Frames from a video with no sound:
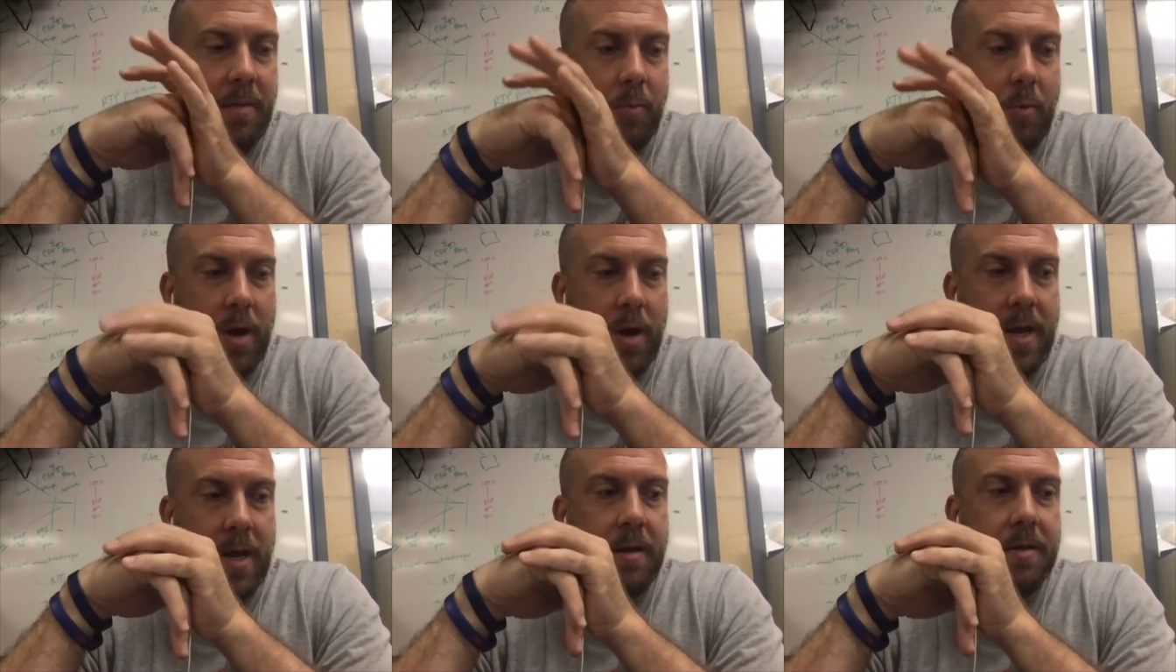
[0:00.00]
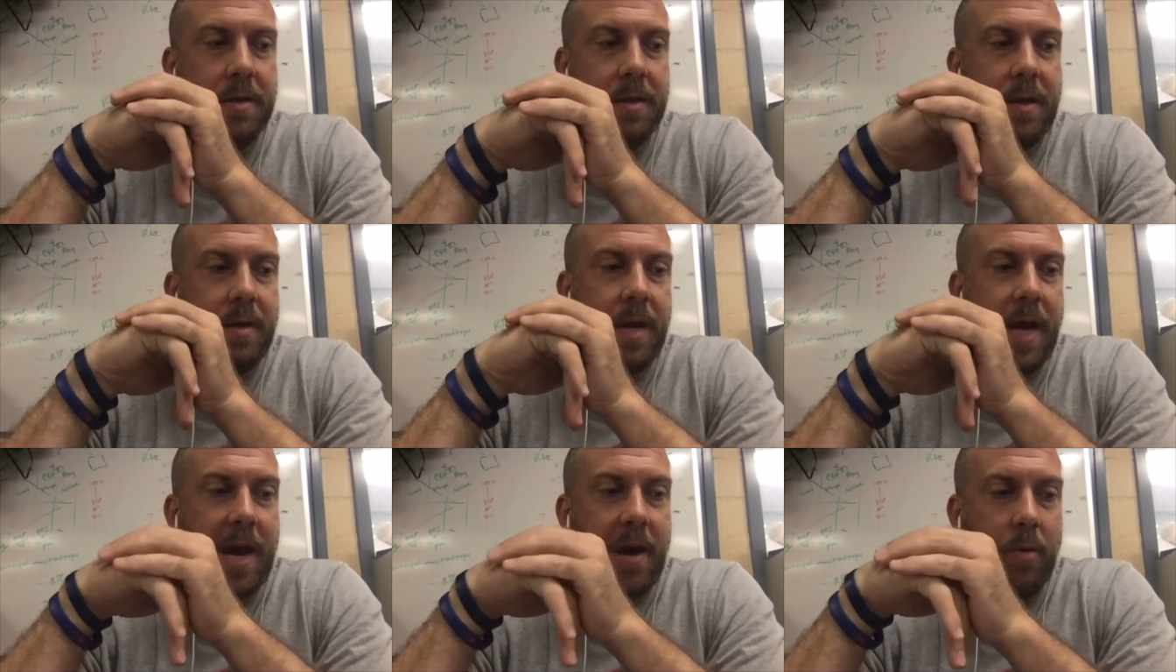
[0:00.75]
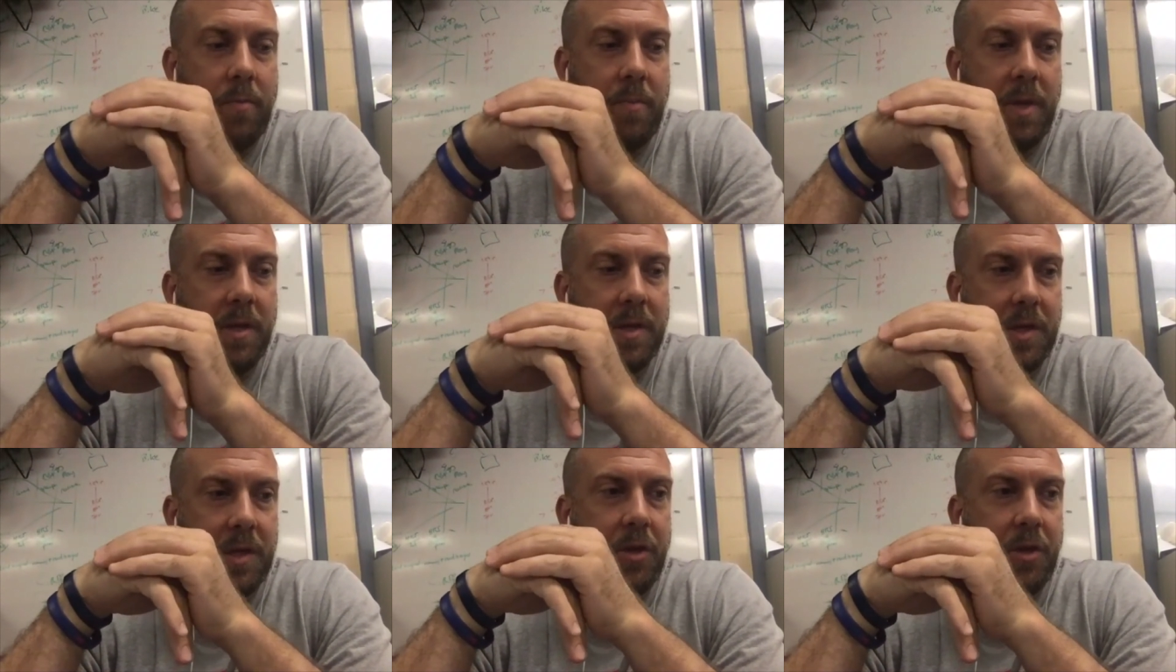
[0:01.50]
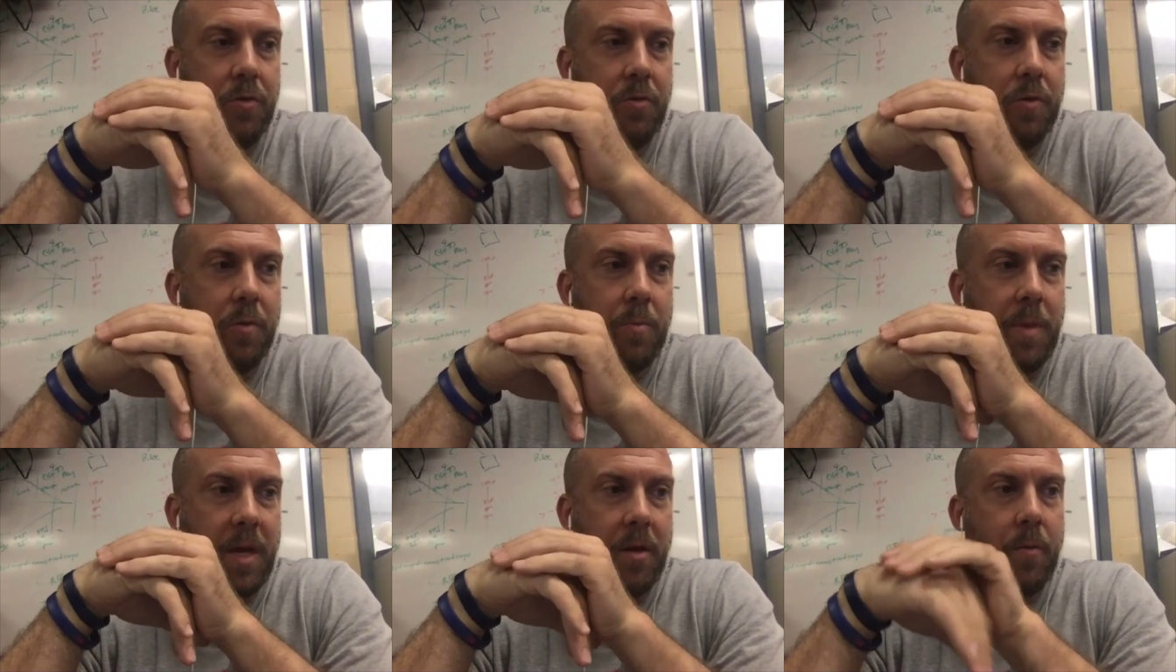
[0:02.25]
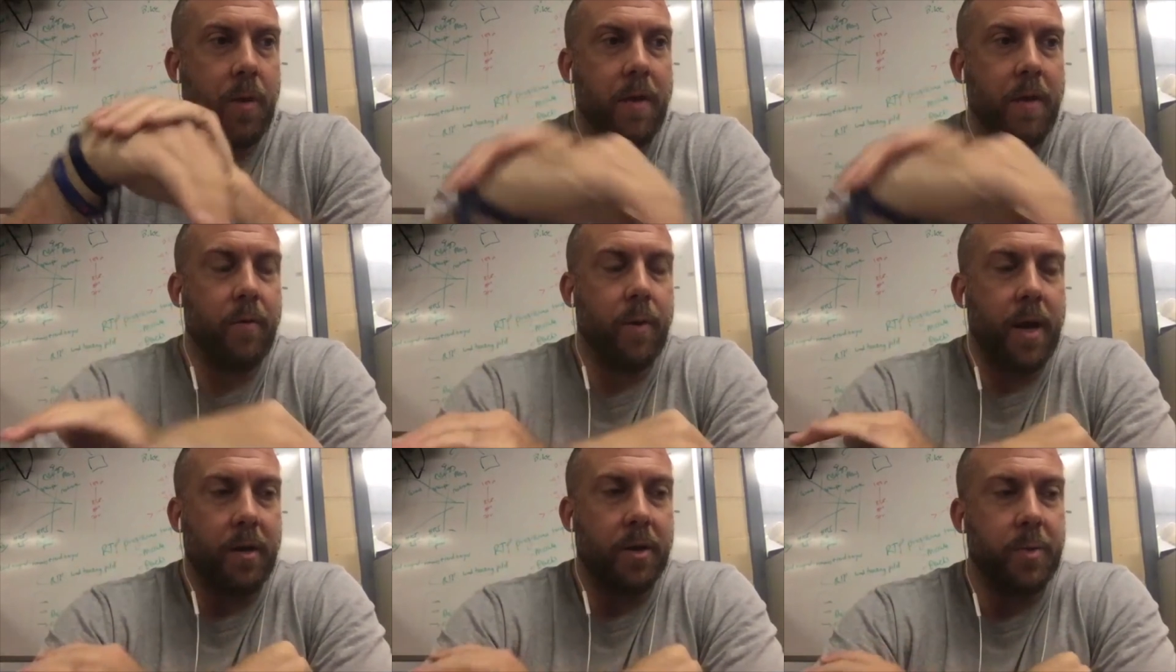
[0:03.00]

what it is and how it means to you or me or everyone else.